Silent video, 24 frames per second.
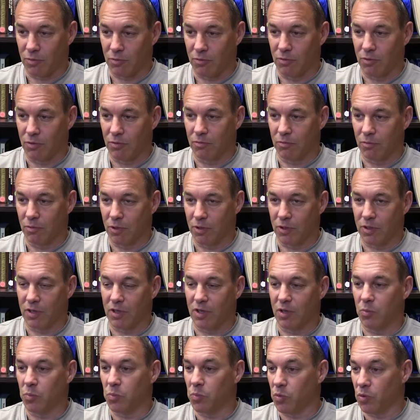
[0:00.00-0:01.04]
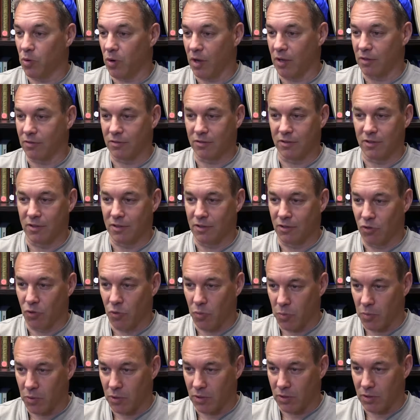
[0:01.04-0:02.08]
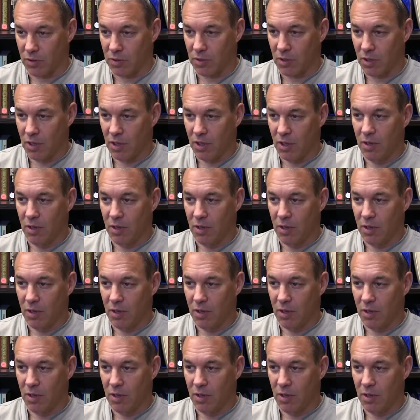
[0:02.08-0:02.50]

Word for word: We were really compressed in the old building